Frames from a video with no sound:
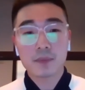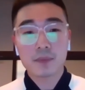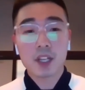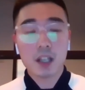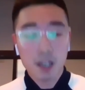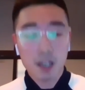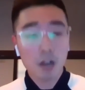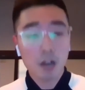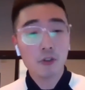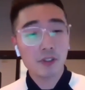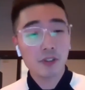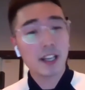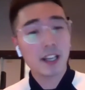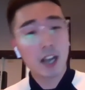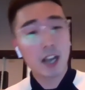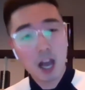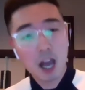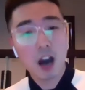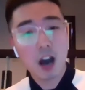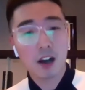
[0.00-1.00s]
countryside
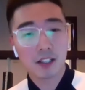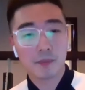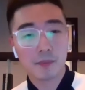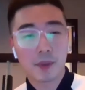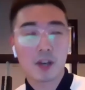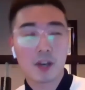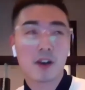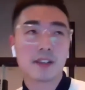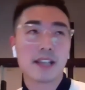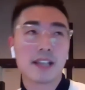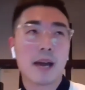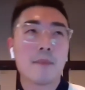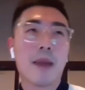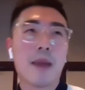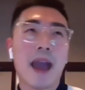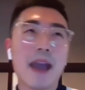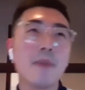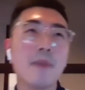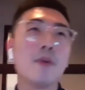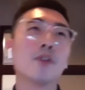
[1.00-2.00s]
a lot because I'm
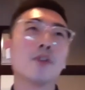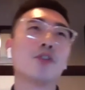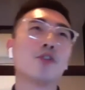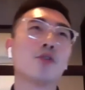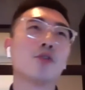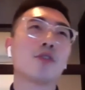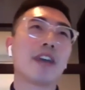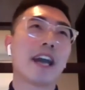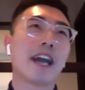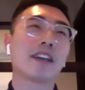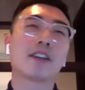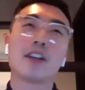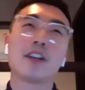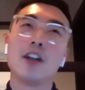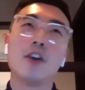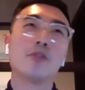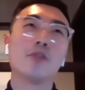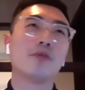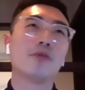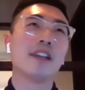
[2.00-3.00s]
able to get
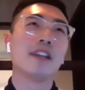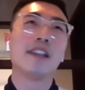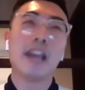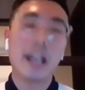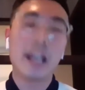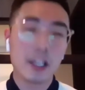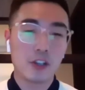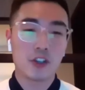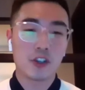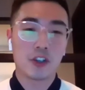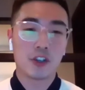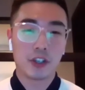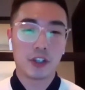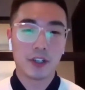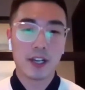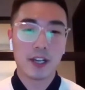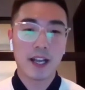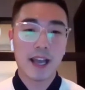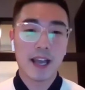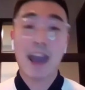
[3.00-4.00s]
close to the
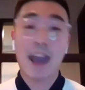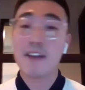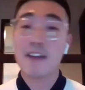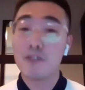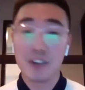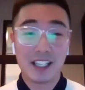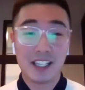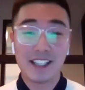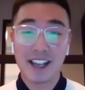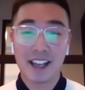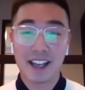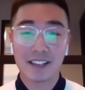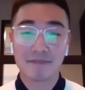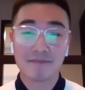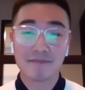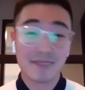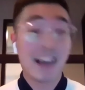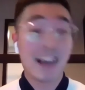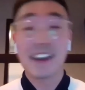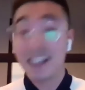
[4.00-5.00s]
nature every day,
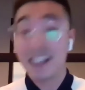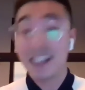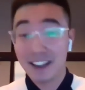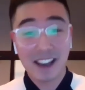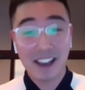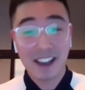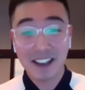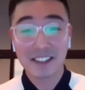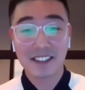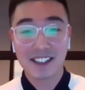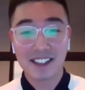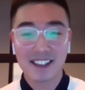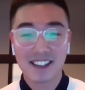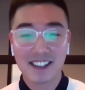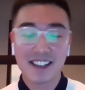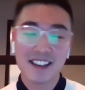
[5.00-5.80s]
like in Kent.